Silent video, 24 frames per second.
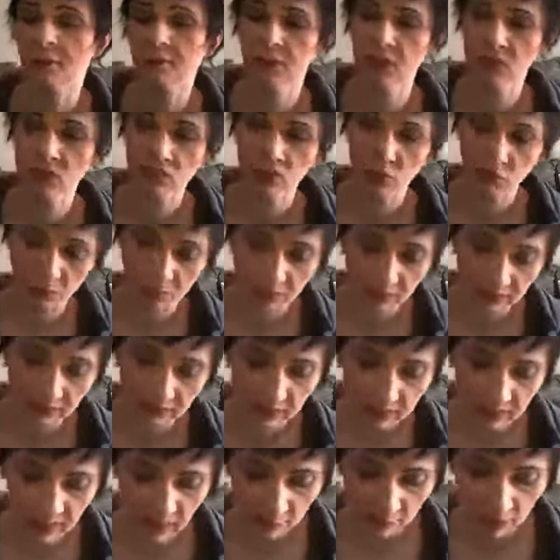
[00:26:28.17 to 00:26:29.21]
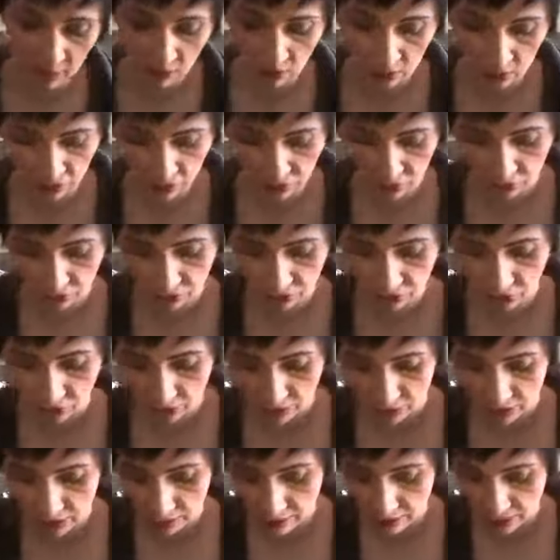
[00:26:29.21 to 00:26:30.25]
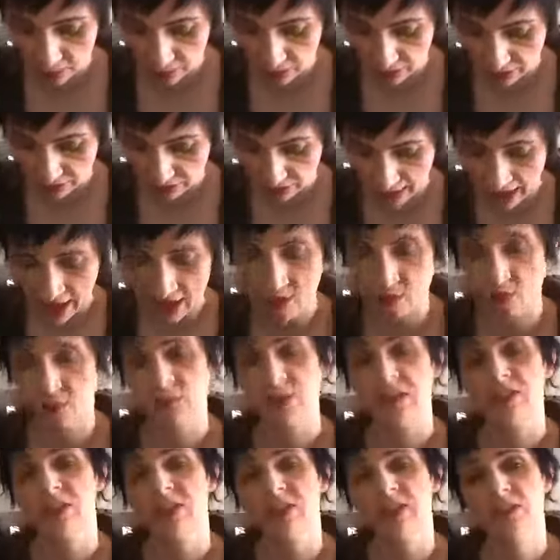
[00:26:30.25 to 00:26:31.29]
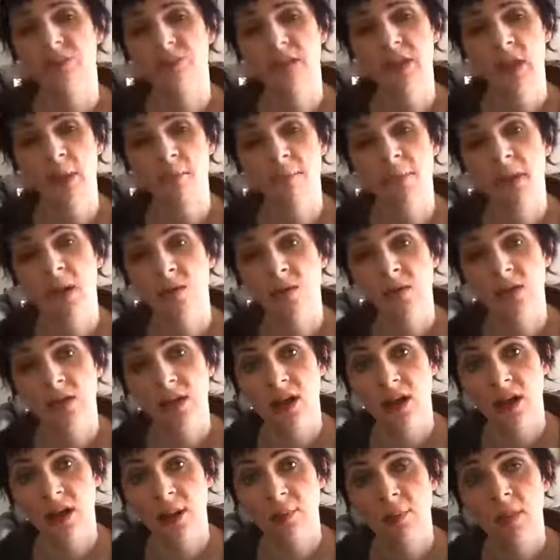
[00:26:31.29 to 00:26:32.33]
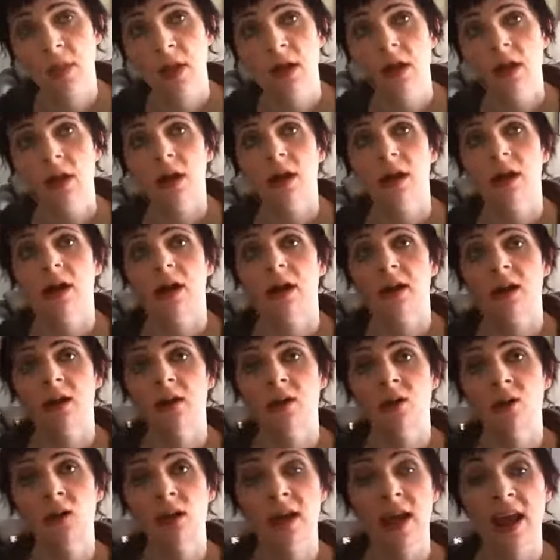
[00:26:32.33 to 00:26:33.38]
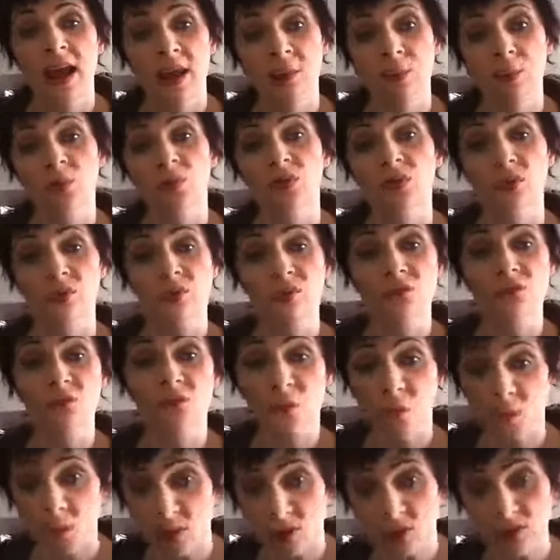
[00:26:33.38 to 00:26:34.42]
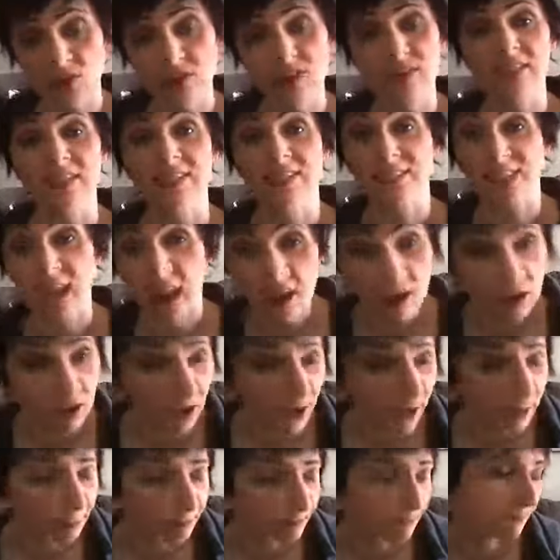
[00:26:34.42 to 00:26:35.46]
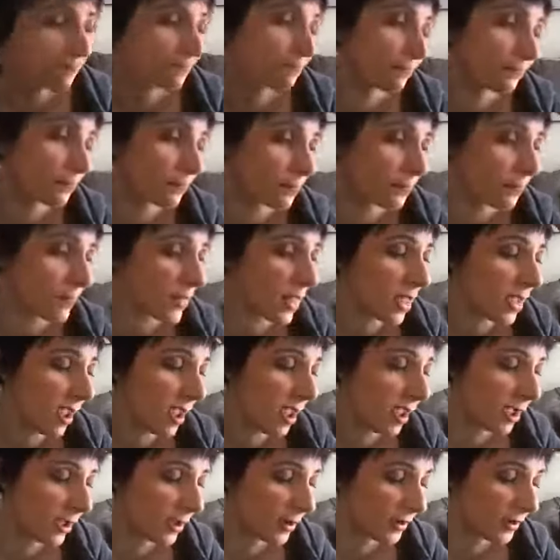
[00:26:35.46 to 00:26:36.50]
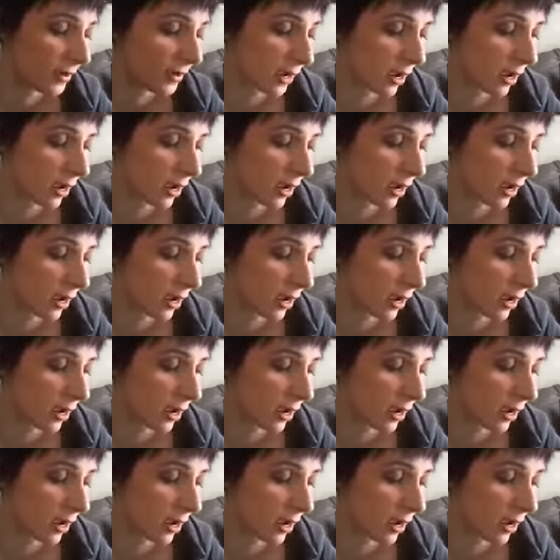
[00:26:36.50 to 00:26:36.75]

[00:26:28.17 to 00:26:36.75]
So please come out to that. It will be 6 p.m. Mountain Time on April the 4th. It's a Saturday, and